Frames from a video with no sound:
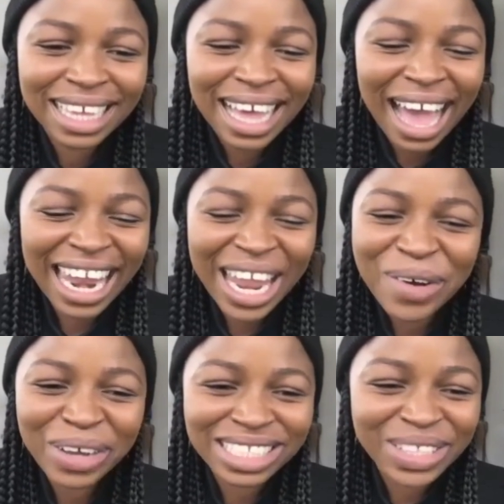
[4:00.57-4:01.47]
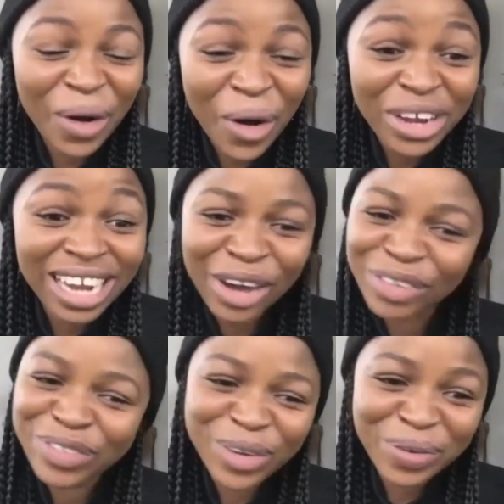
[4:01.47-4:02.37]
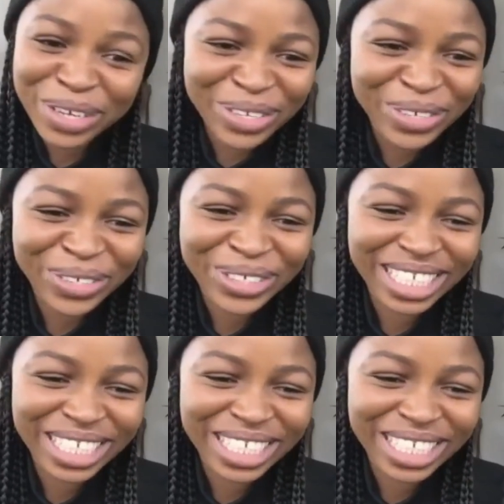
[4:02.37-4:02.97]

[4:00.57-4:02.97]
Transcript: allow us the honor of knowing you.